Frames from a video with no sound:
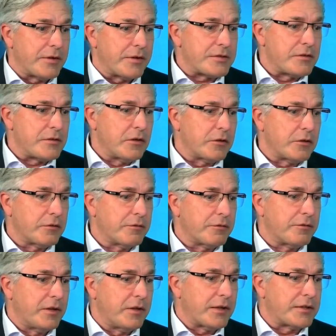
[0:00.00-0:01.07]
there's a lot
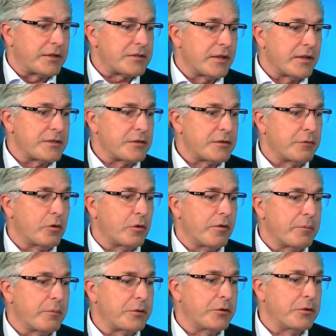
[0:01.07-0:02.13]
of legislation for
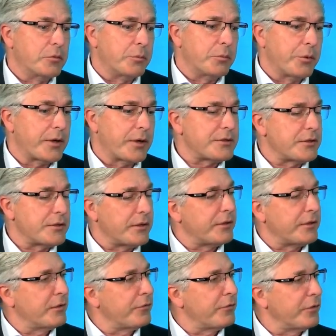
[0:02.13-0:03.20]
them to do pre-action
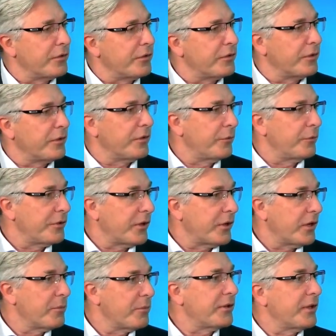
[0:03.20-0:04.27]
at different
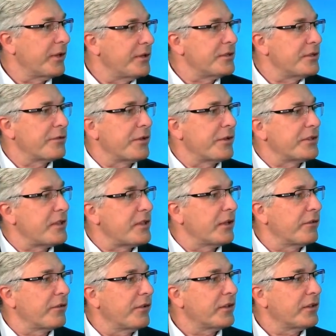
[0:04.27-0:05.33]
retirement ages, things
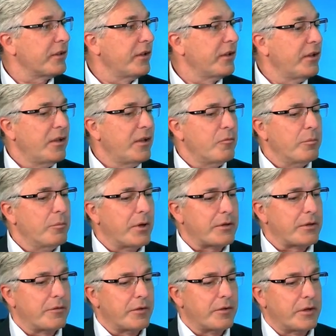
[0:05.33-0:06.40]
like that.
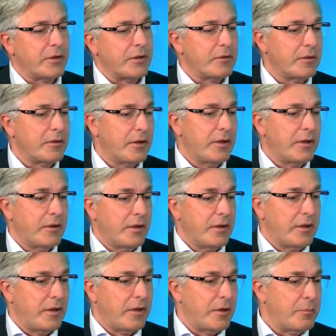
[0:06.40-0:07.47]
But the
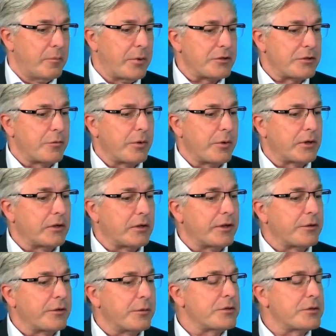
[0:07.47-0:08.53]
pension
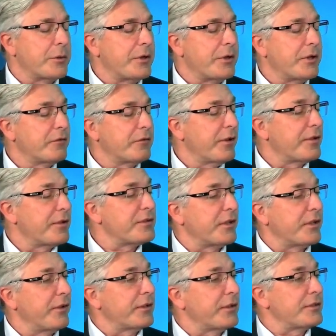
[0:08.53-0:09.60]
regulator in Sweden, they have
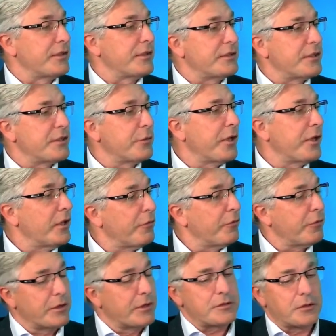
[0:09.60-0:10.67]
said that it's okay
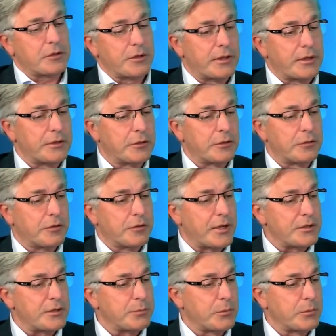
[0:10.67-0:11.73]
if you just connect it to the
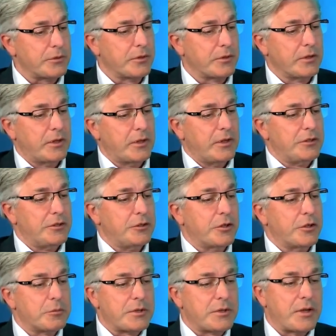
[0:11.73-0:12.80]
dashboard. You
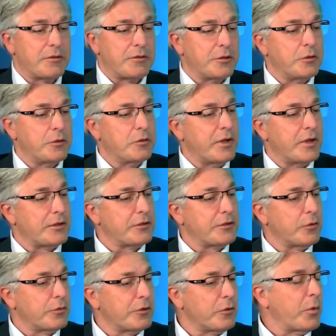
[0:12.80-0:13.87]
don't have to do
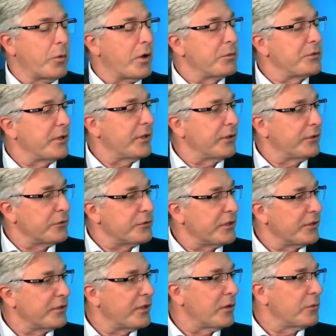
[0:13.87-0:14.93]
that on your website or
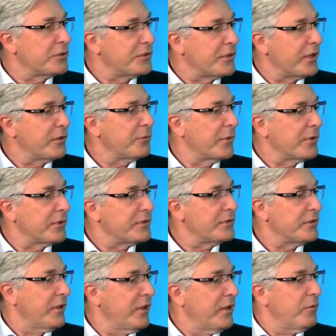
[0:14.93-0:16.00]
send out
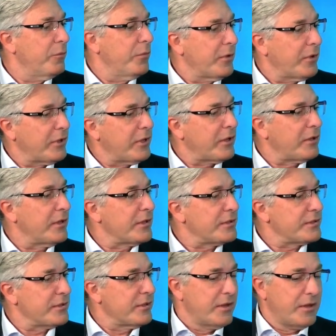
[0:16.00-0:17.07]
statements.
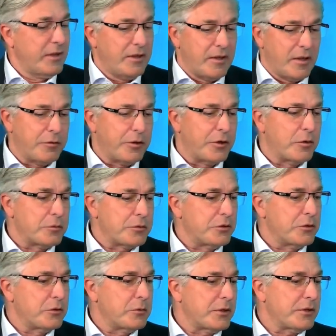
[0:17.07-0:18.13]
Unless, if you don't
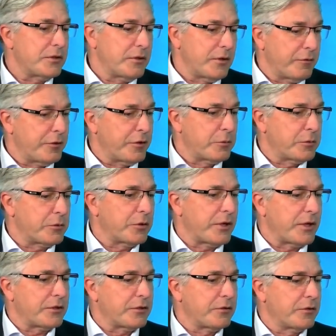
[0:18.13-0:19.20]
do it, if you don't
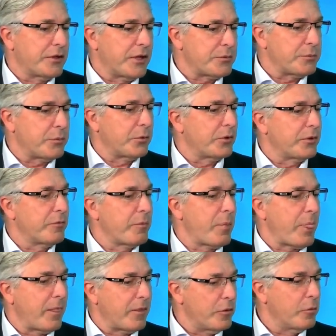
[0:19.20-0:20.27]
connect to a dashboard,
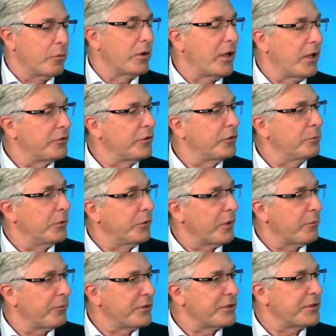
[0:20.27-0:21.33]
you will have to put
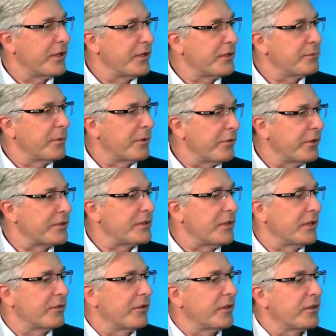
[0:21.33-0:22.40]
up the statement, things
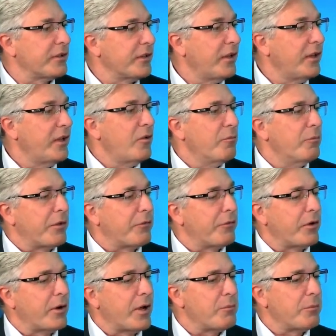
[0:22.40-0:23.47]
like that. But
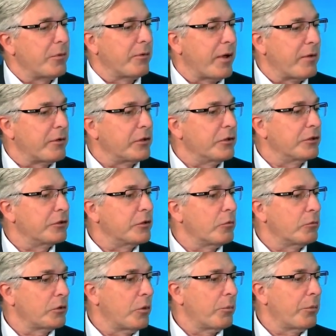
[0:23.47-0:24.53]
we are happy we have a good
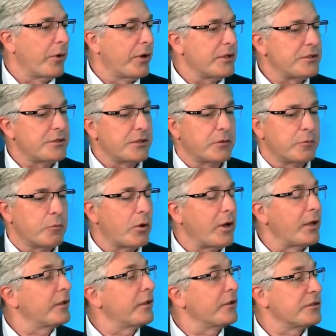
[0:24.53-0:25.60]
cooperation and more
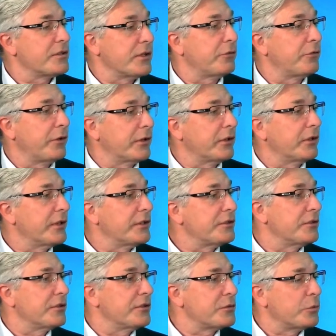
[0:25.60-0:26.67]
like a
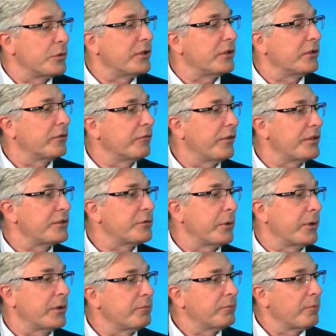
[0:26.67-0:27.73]
self-regulation in Sweden in this
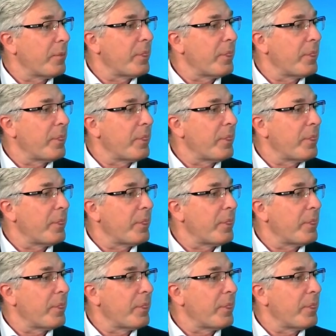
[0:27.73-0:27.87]
way.